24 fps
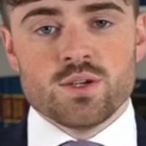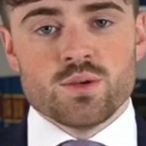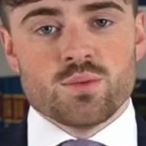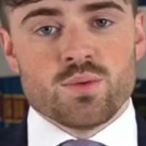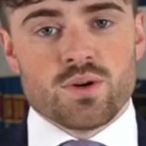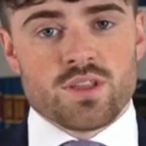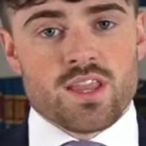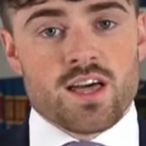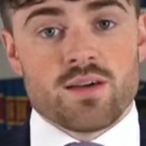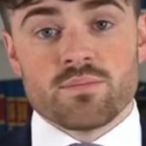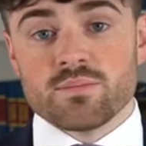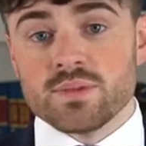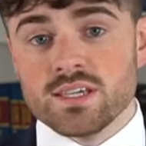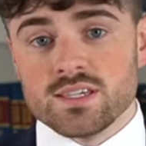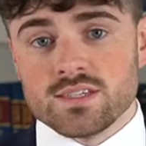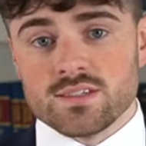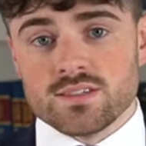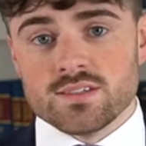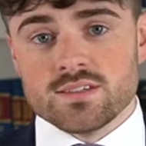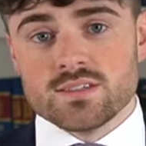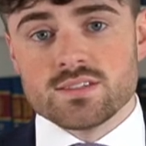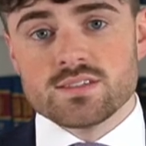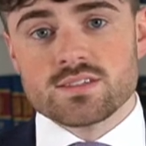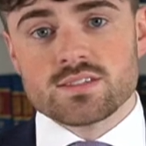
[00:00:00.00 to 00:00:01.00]
What that
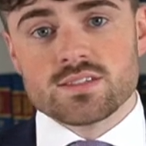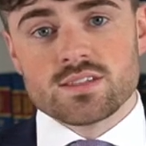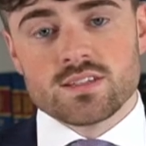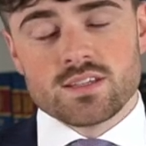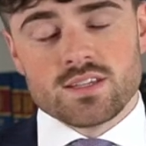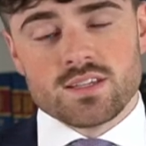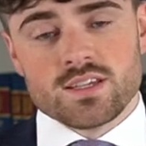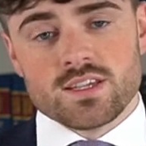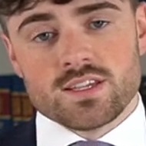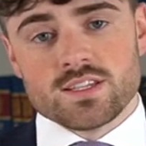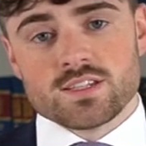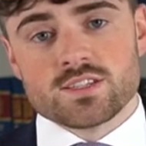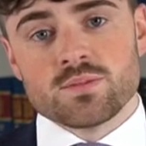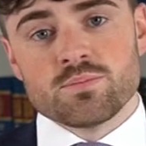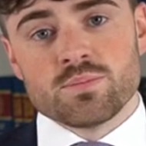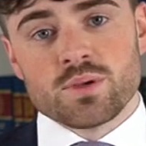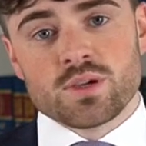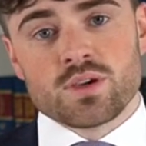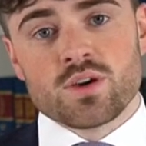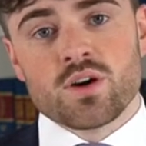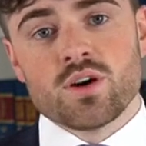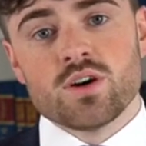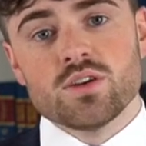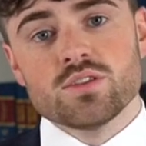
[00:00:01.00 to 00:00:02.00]
means is
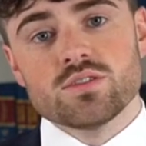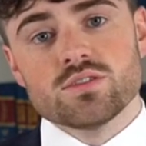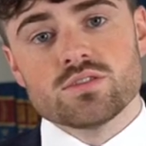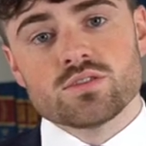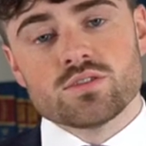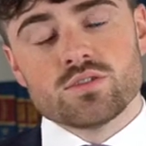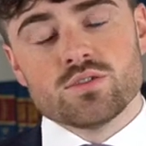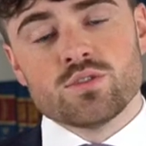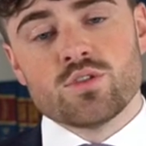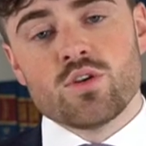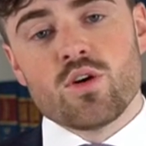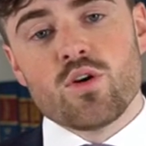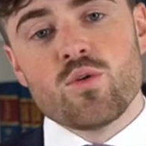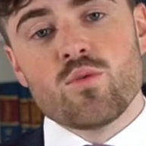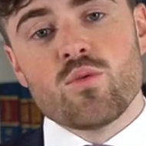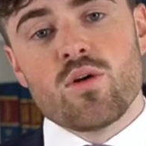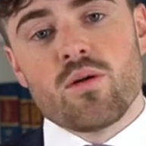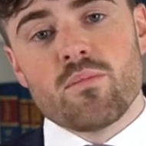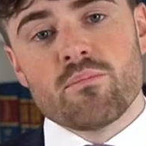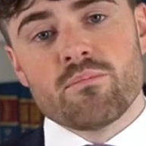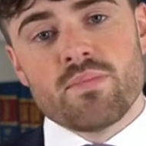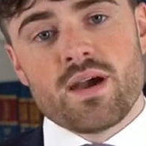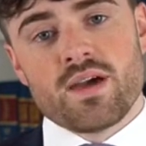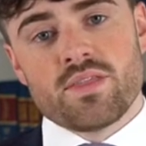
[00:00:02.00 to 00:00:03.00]
because no
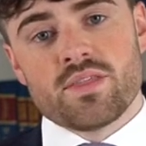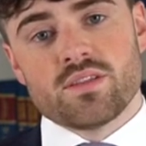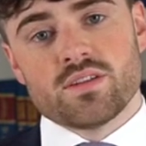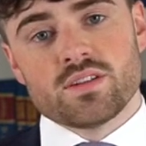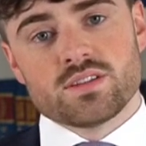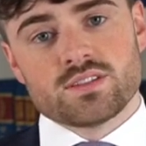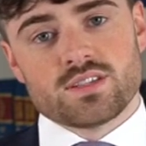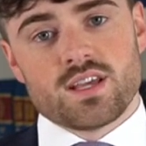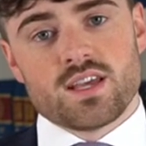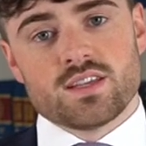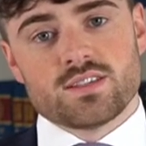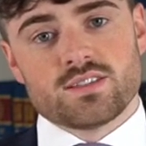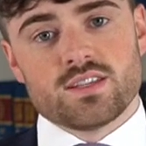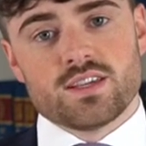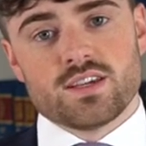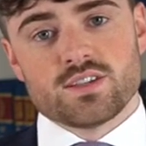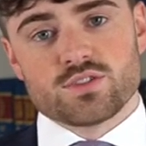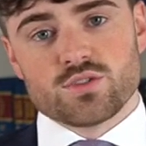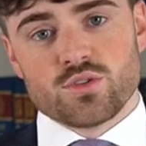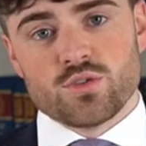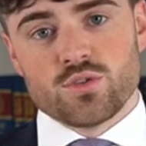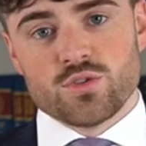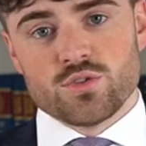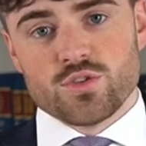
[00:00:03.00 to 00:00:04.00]
one method of testing
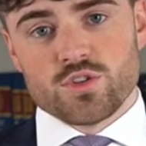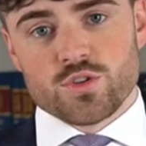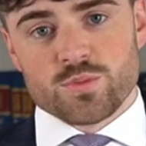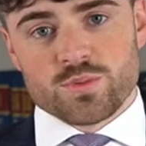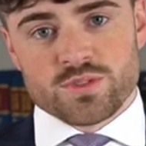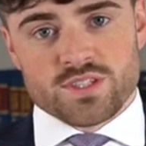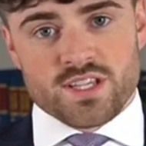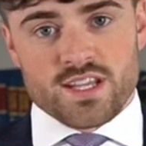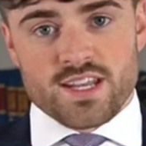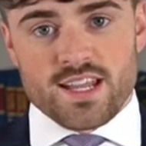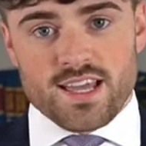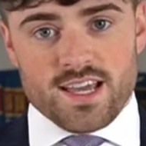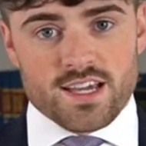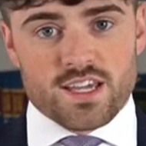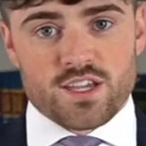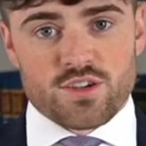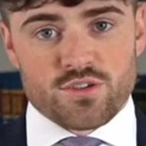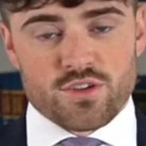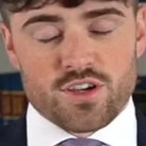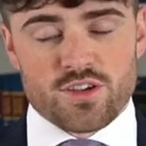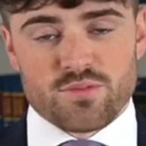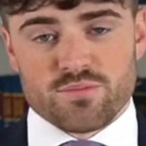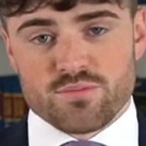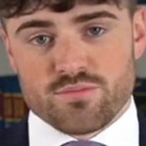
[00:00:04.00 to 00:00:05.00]
is 100%
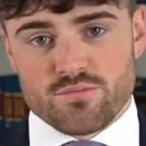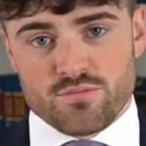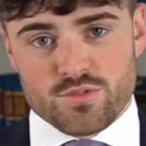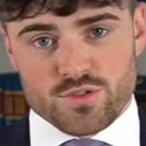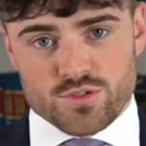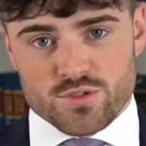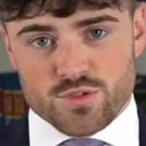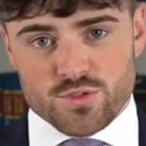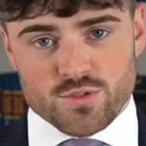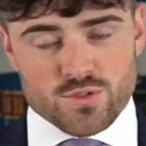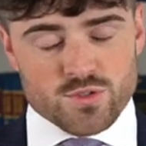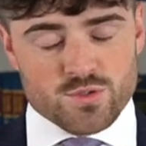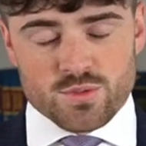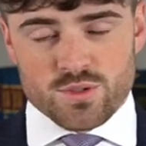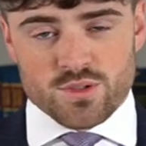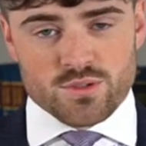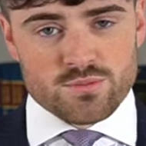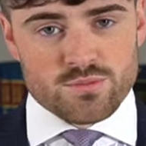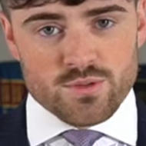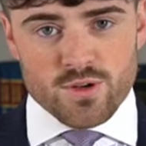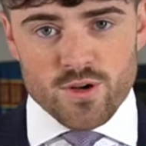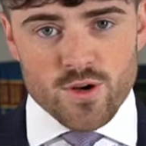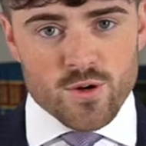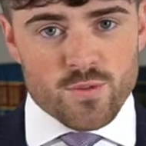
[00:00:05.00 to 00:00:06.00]
accurate, results
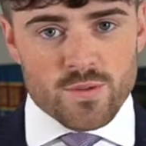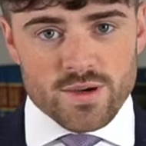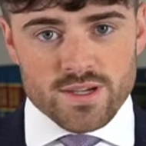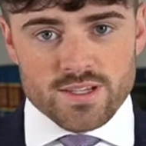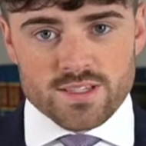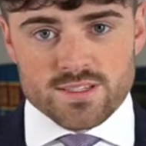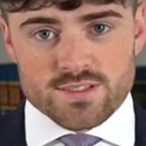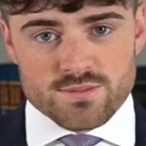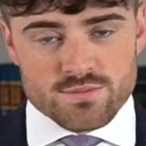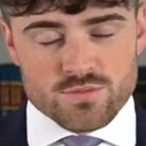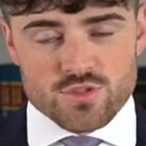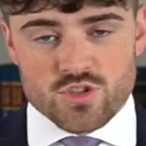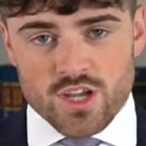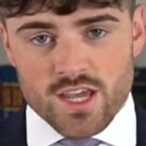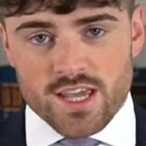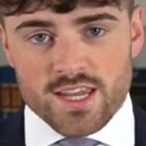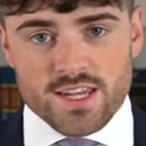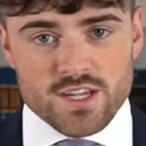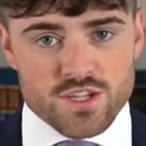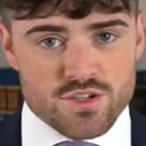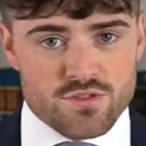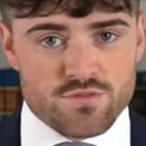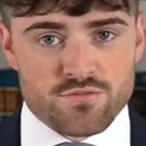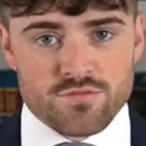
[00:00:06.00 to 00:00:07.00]
will always
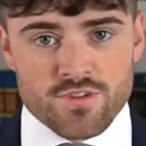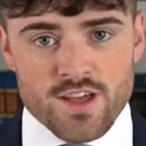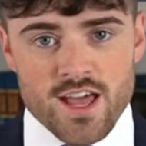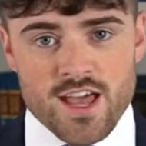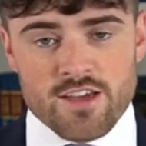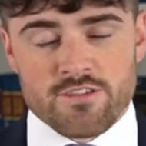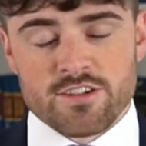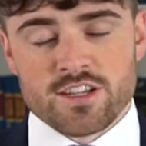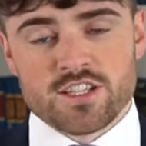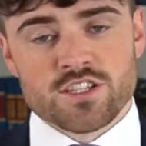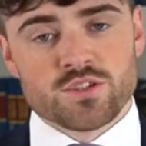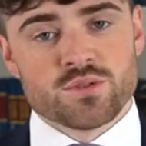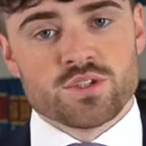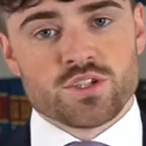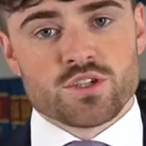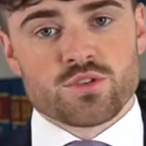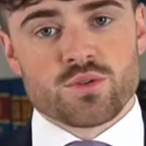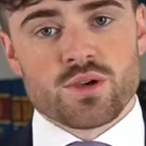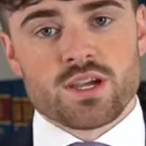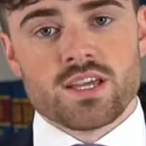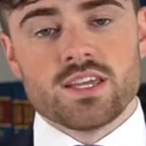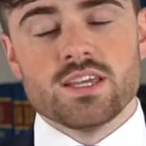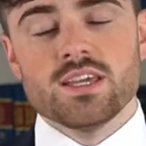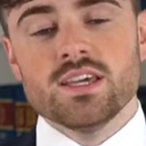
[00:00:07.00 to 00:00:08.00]
change and vary to a
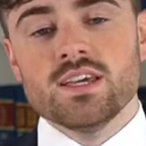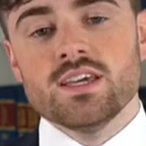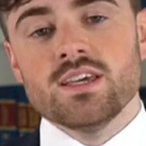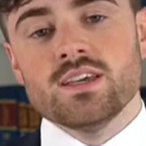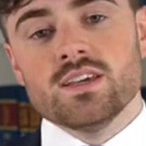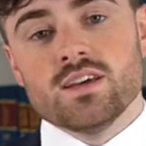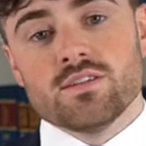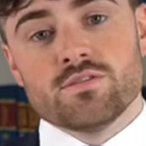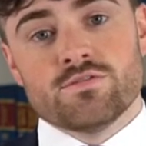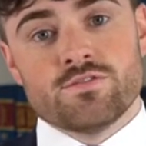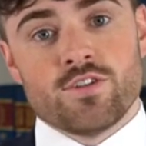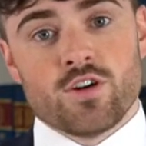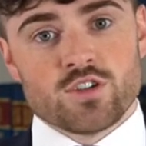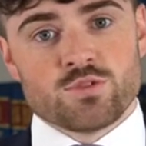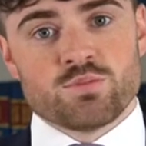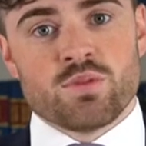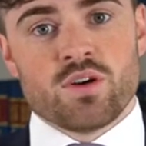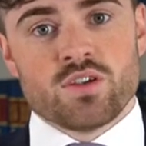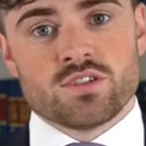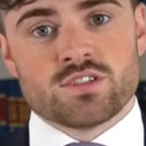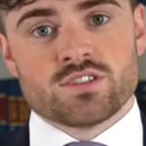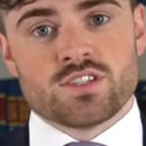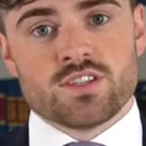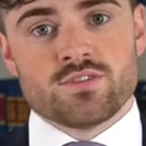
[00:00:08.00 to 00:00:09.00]
degree, and false
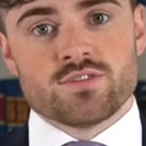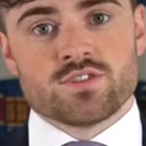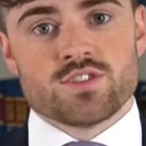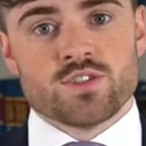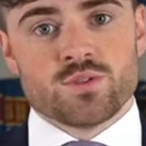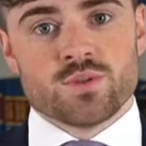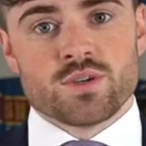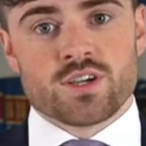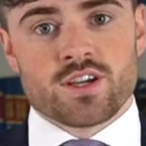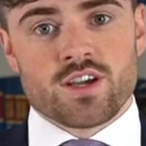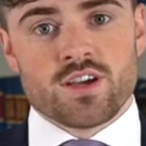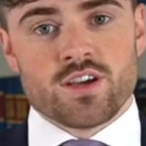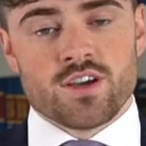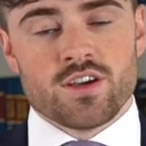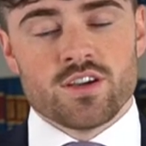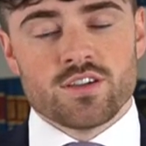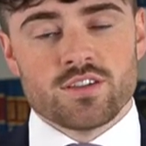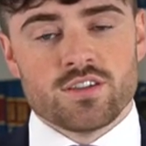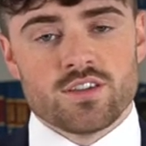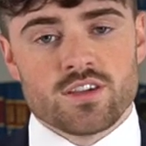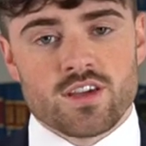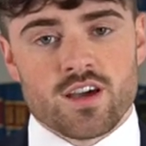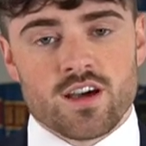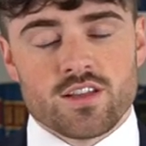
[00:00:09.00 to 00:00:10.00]
positives do
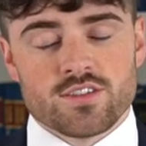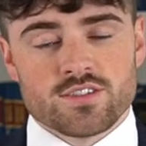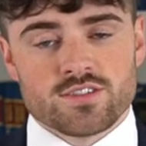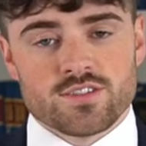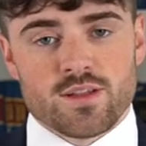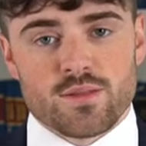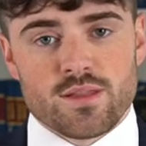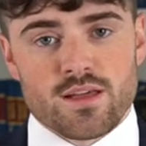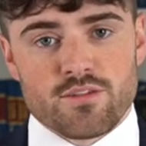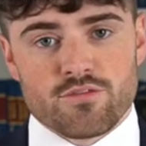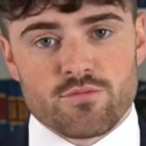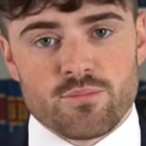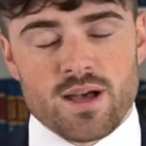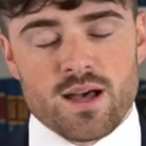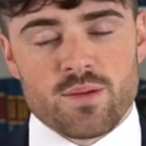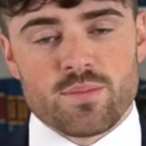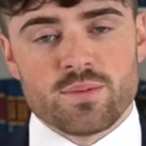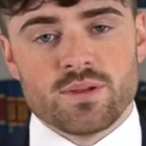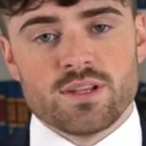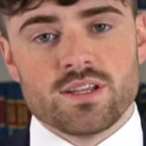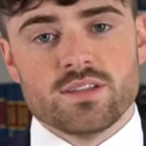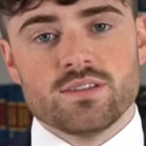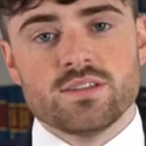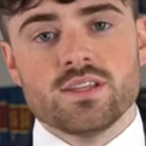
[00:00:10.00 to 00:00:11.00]
occur. You can't stop that from
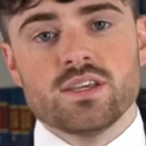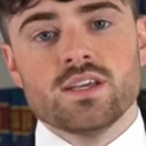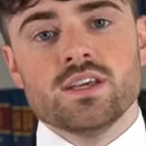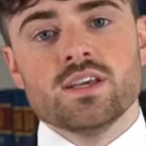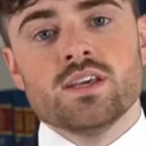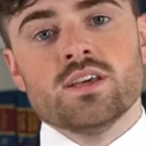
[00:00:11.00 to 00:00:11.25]
happening.